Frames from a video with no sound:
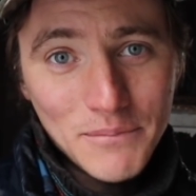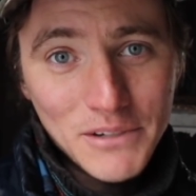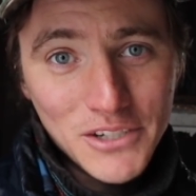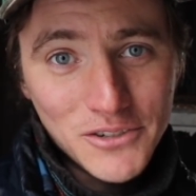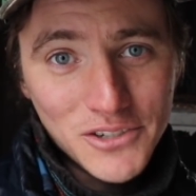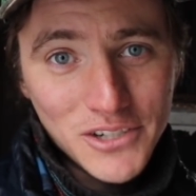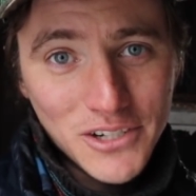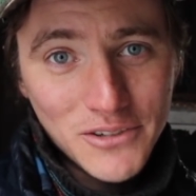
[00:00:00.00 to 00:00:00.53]
but
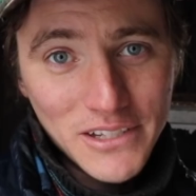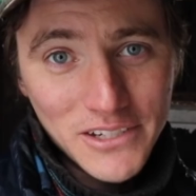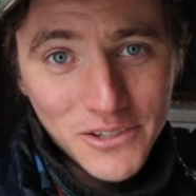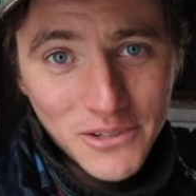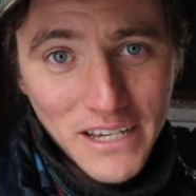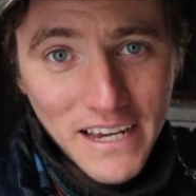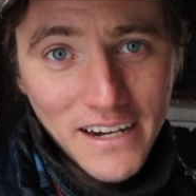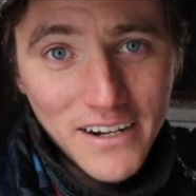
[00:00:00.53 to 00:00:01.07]
you show that you
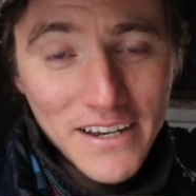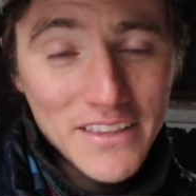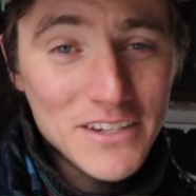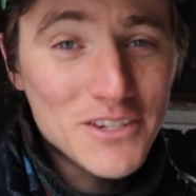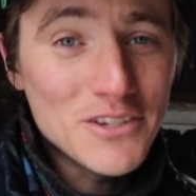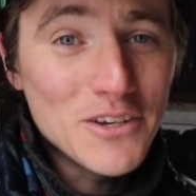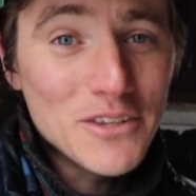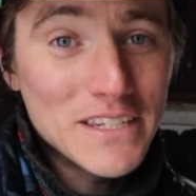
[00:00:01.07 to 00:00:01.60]
care and
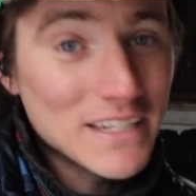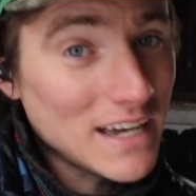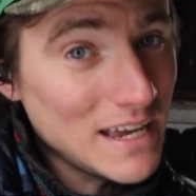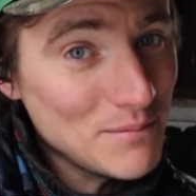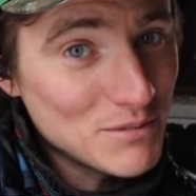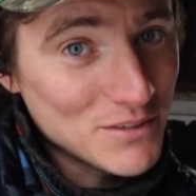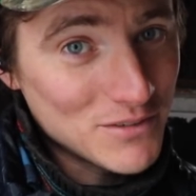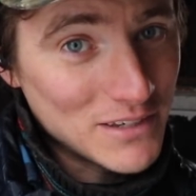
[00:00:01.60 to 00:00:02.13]
that you know the
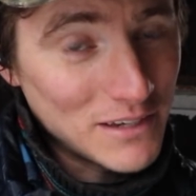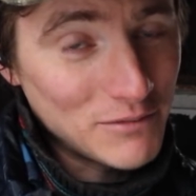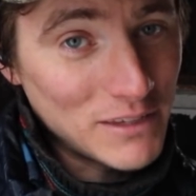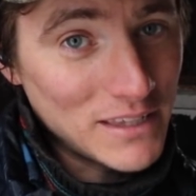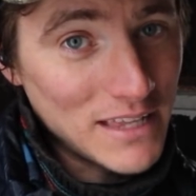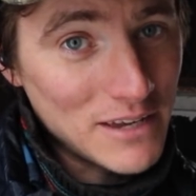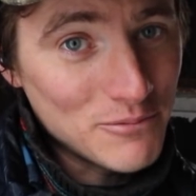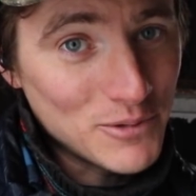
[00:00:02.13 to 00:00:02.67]
types of stuff
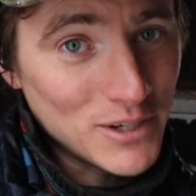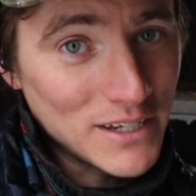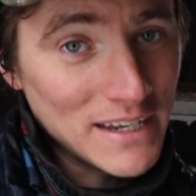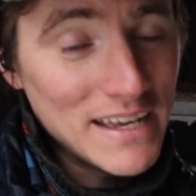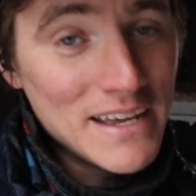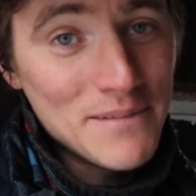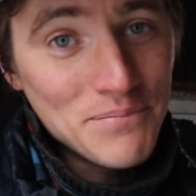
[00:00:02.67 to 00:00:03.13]
that they want,